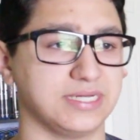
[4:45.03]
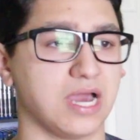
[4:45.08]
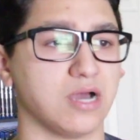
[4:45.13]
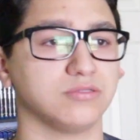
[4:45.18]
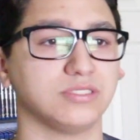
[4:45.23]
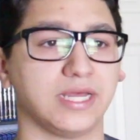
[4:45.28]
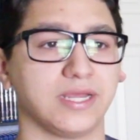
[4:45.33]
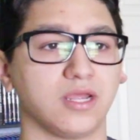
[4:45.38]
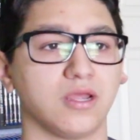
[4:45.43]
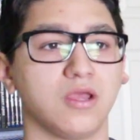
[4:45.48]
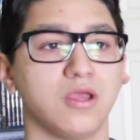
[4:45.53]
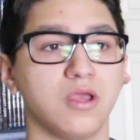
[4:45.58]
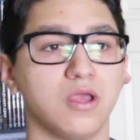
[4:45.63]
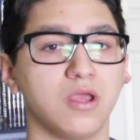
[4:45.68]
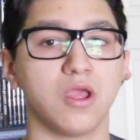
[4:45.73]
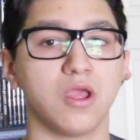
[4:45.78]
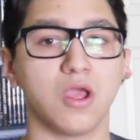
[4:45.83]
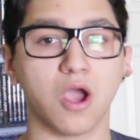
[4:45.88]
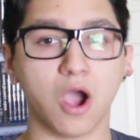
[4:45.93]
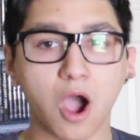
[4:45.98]
I was like,
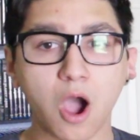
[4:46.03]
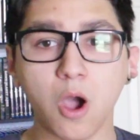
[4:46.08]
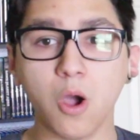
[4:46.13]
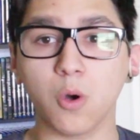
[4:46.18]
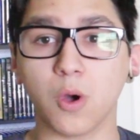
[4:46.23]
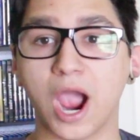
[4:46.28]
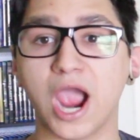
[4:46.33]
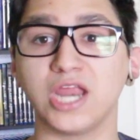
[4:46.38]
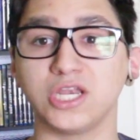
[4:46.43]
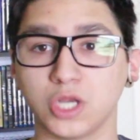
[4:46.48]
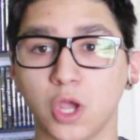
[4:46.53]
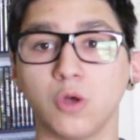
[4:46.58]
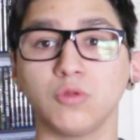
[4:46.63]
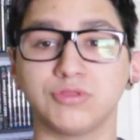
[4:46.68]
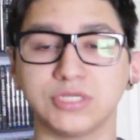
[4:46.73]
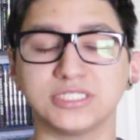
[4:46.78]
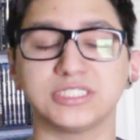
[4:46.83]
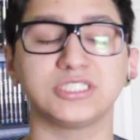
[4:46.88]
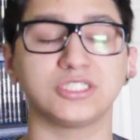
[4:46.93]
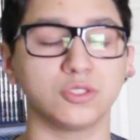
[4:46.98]
oh, I know
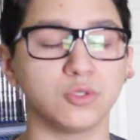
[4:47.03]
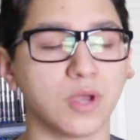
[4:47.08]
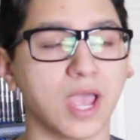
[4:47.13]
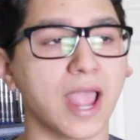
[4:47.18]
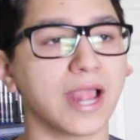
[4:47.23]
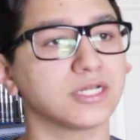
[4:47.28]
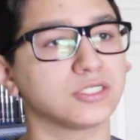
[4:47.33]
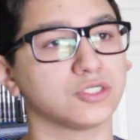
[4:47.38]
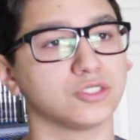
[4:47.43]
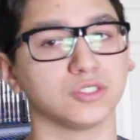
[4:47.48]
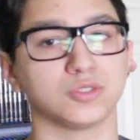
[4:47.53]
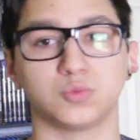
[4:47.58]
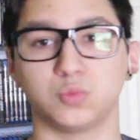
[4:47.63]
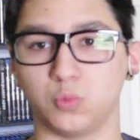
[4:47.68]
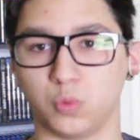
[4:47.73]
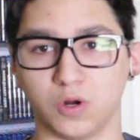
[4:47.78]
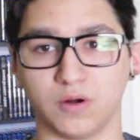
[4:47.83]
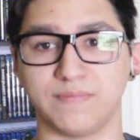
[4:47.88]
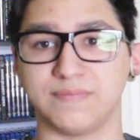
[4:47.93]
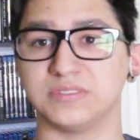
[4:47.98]
these 2 actors.
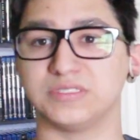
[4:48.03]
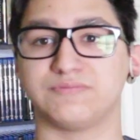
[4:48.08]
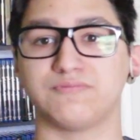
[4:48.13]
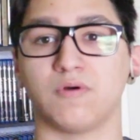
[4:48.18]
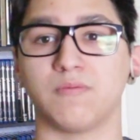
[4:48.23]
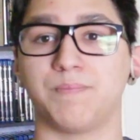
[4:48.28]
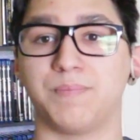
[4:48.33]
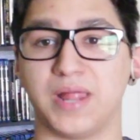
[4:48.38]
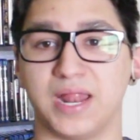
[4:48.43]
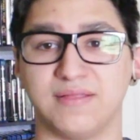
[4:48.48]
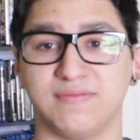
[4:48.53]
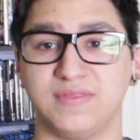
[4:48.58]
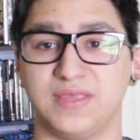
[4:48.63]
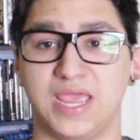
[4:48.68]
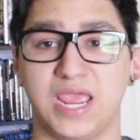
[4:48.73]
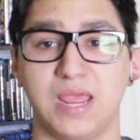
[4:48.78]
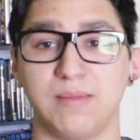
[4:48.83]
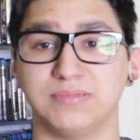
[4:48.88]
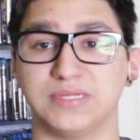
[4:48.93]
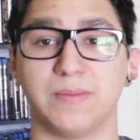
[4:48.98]
One of them is from Planet of
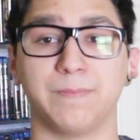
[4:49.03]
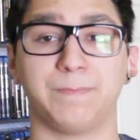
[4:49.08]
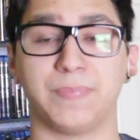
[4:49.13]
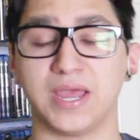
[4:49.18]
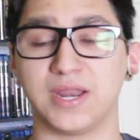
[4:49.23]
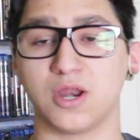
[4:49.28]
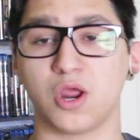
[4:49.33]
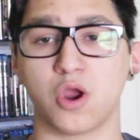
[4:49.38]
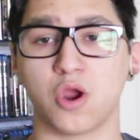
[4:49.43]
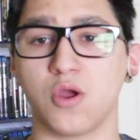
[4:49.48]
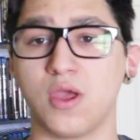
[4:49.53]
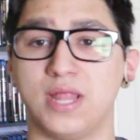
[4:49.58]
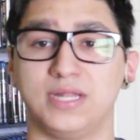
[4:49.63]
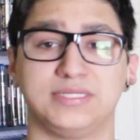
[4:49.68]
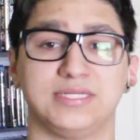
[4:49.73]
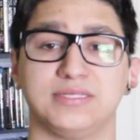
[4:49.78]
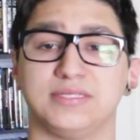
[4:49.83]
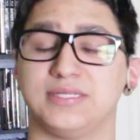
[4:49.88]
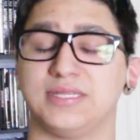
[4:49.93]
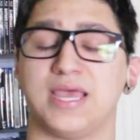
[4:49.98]
the Apes and Ben-Hur
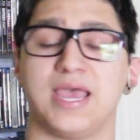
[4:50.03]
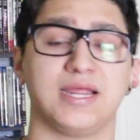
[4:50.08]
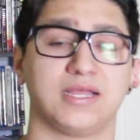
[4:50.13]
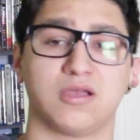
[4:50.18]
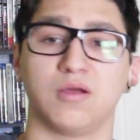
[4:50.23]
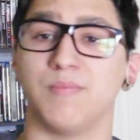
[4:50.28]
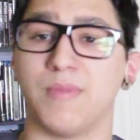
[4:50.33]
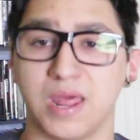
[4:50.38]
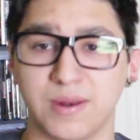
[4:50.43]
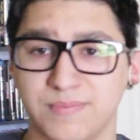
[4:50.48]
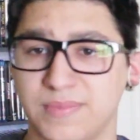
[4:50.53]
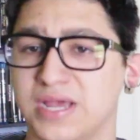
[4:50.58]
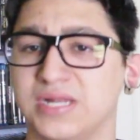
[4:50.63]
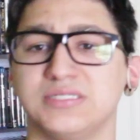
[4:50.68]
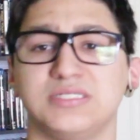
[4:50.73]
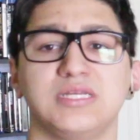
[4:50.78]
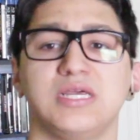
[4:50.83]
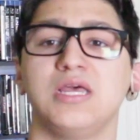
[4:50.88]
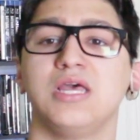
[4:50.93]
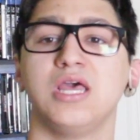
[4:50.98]
and the Ten
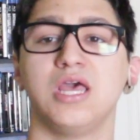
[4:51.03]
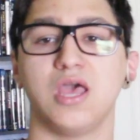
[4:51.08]
Commandments.